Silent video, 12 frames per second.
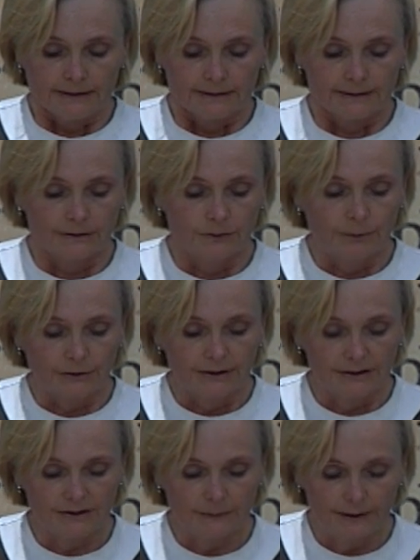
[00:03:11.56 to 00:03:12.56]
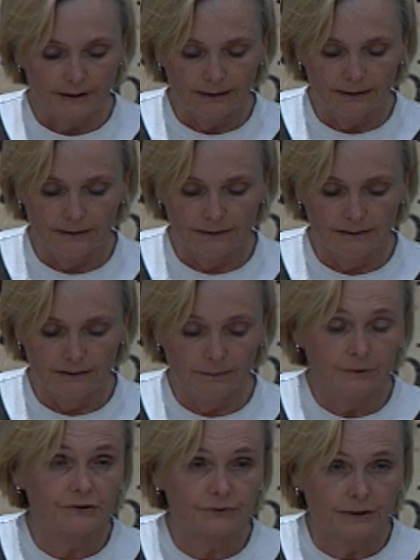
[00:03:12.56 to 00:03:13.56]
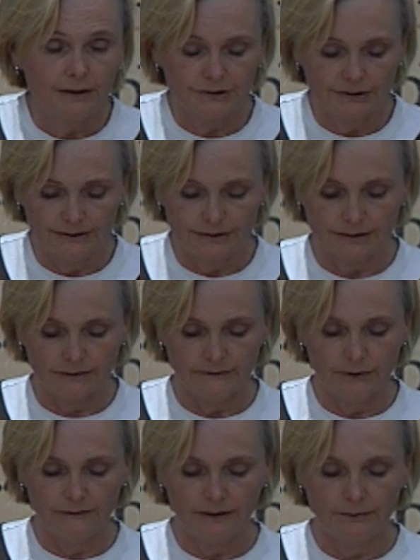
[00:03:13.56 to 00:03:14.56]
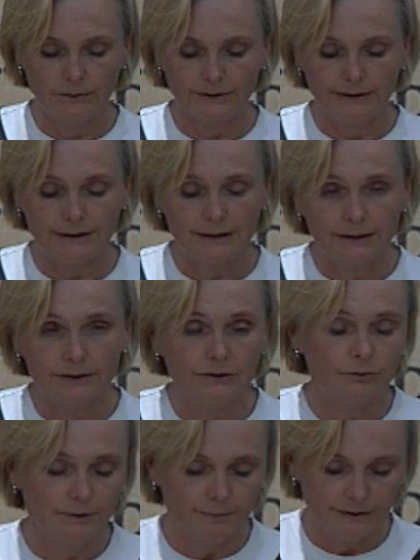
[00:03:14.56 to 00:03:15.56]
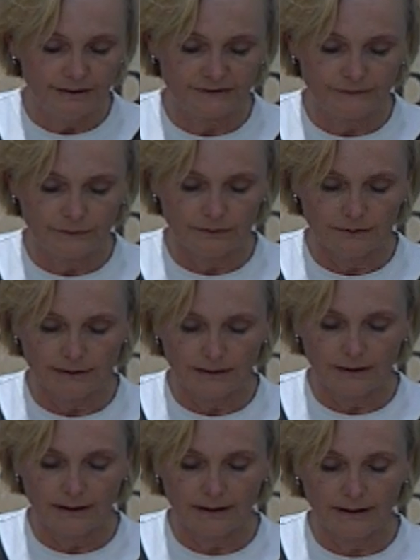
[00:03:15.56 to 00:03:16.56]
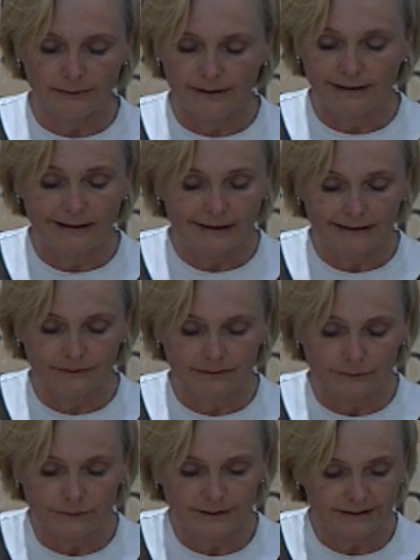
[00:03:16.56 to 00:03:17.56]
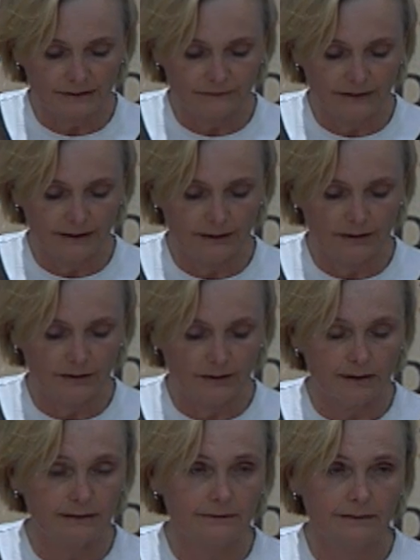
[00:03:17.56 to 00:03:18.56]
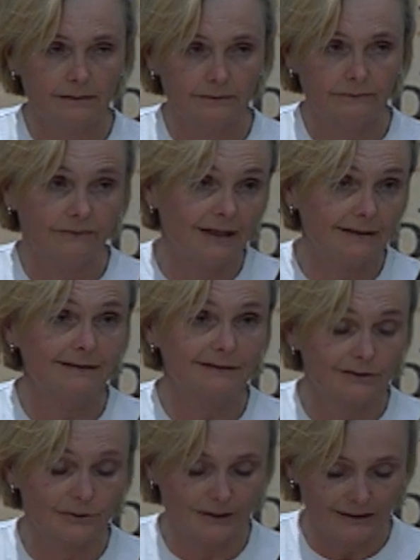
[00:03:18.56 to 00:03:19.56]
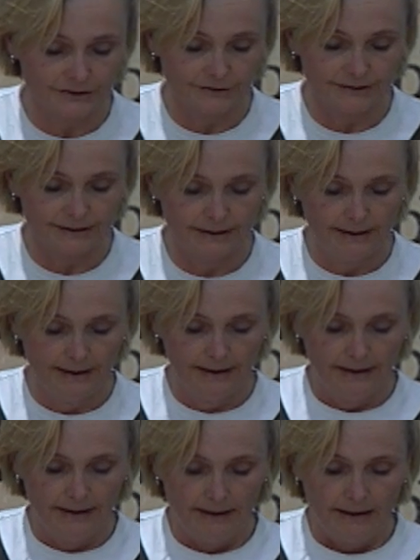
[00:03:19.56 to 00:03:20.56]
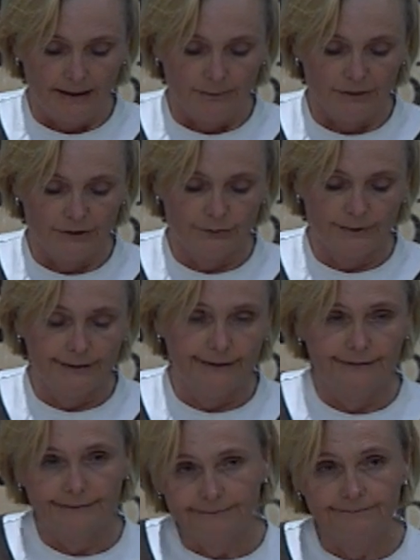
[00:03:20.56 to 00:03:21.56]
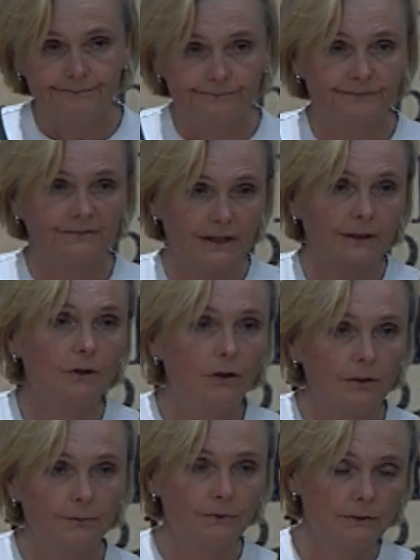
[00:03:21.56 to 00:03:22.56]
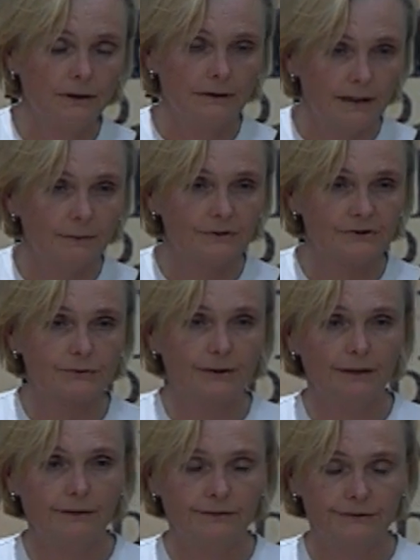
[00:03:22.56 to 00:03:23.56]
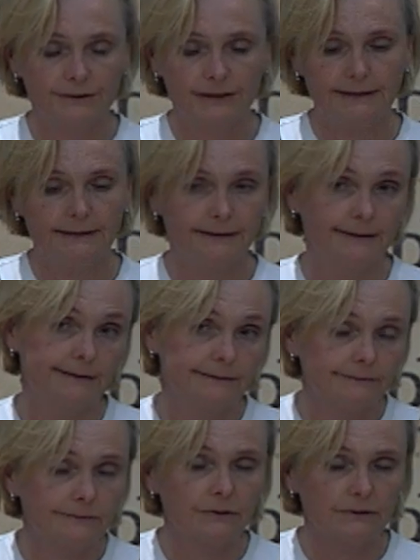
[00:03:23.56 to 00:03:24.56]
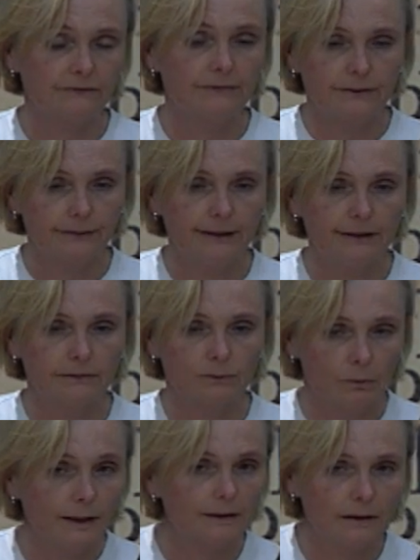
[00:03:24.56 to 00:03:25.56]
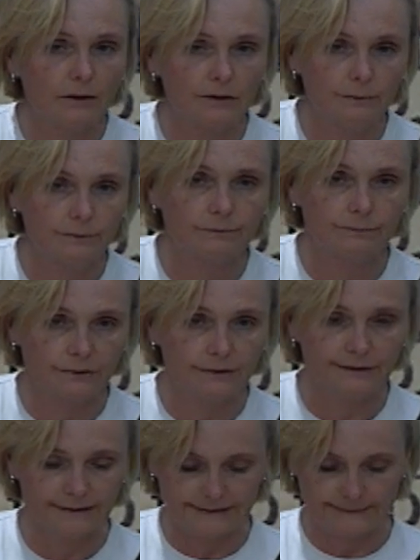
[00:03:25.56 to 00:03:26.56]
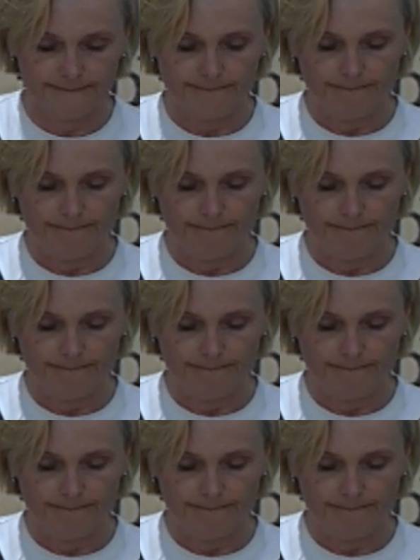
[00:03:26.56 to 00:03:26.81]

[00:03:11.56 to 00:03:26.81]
So participating in demonstrations, although they were intended to be peaceful, carried a higher risk of getting caught in violent crashes between the unarmed demonstrators and very well-armed police.